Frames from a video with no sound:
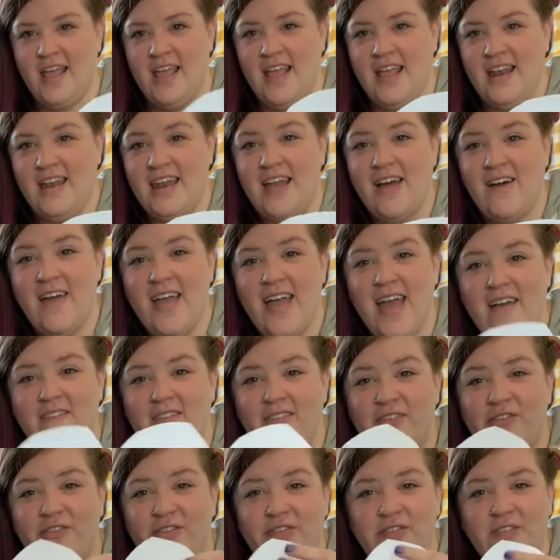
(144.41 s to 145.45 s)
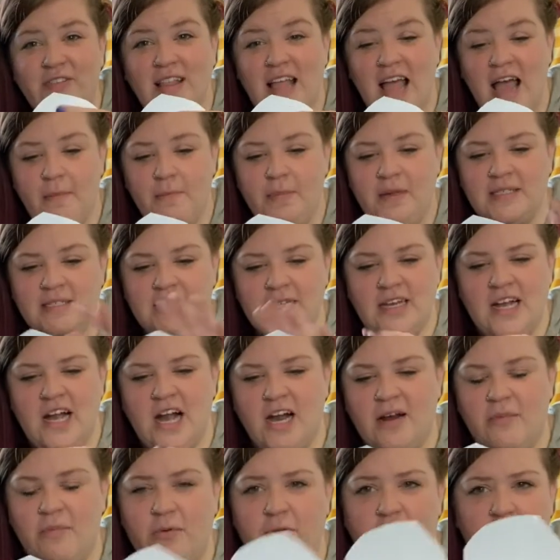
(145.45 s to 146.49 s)
Now I have a flat piece of
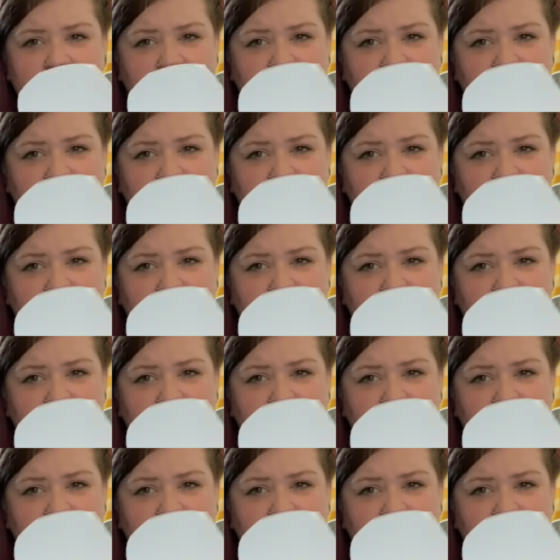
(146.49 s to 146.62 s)
cardboard.